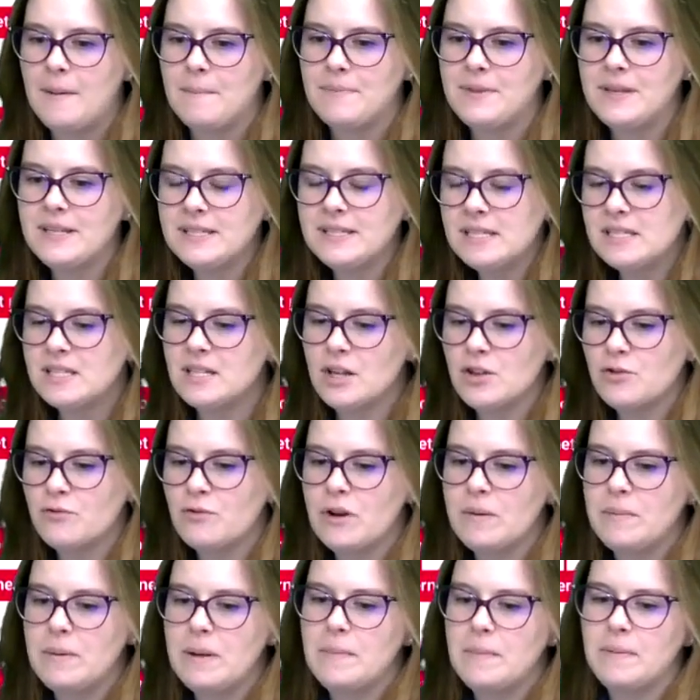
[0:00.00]
This is a
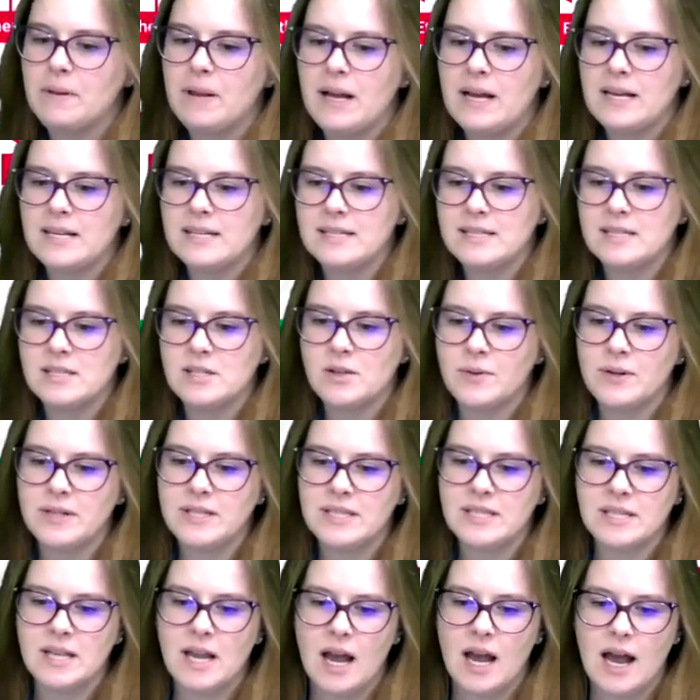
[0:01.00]
3B+, so
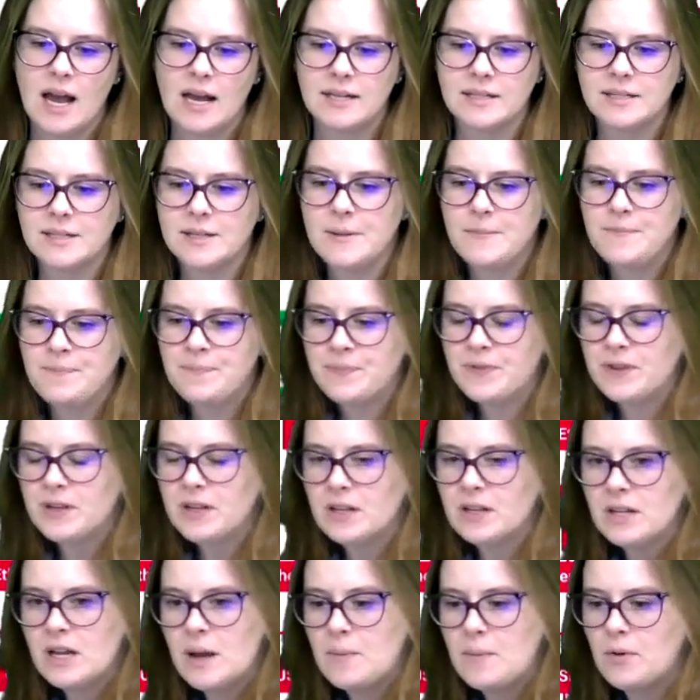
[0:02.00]
it's got
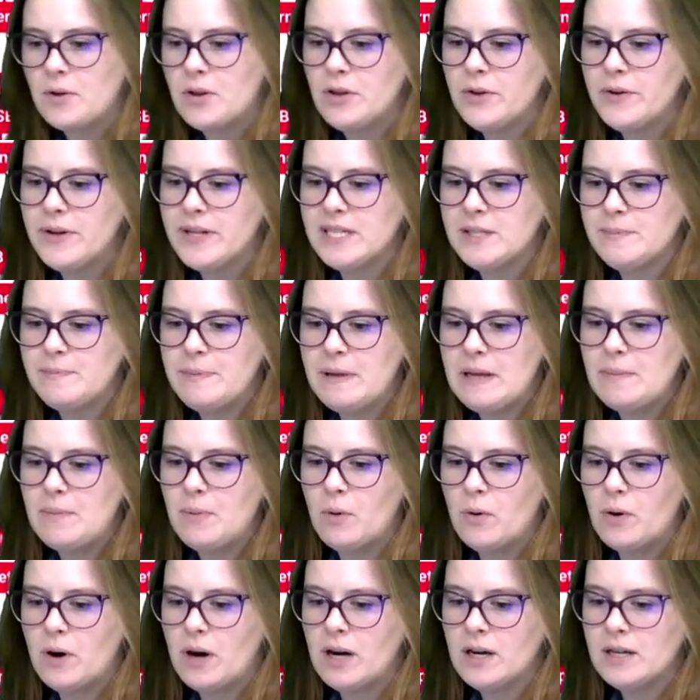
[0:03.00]
a couple USB
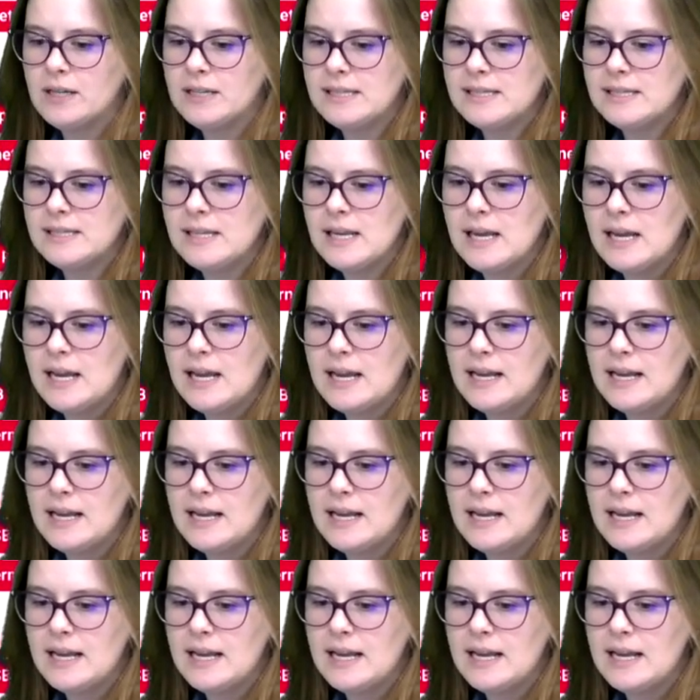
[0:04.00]
ports.